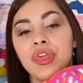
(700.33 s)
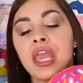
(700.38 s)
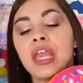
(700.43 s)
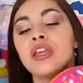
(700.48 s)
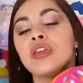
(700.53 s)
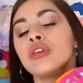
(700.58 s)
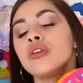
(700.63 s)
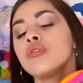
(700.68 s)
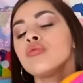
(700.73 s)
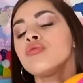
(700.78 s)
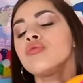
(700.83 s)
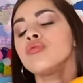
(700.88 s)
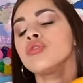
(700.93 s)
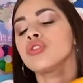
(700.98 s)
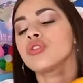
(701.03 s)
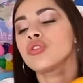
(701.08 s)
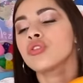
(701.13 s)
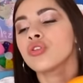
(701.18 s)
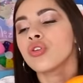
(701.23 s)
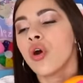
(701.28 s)
Thank
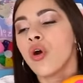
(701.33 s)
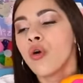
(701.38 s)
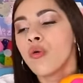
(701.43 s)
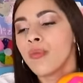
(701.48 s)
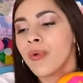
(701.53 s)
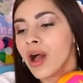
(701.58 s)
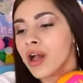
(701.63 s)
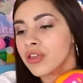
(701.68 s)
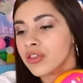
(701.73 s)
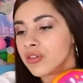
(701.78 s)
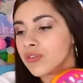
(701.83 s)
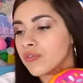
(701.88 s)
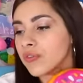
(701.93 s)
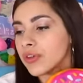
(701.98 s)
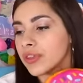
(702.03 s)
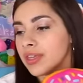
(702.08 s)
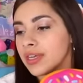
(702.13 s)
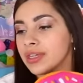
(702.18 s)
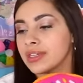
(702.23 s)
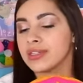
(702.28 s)
you so much
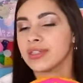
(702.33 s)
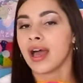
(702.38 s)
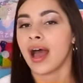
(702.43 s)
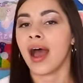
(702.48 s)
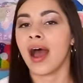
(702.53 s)
for this.